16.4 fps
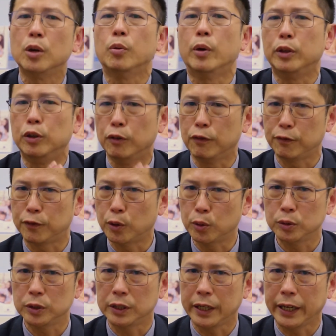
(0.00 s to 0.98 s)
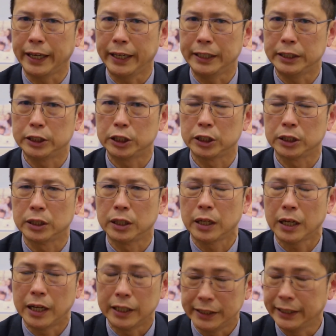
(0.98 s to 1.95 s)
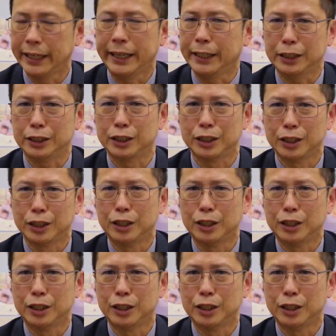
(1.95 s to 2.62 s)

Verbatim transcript: when you froze the age, uh, the eggs,